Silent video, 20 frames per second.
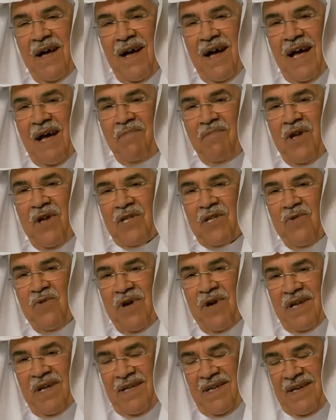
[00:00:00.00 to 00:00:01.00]
No, I'm not a
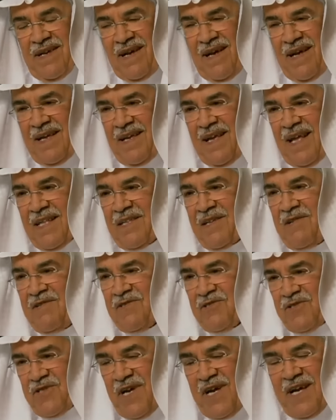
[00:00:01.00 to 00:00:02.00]
worrier. I get
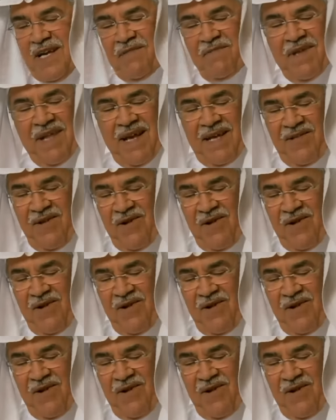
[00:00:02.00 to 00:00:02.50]
concerned, but I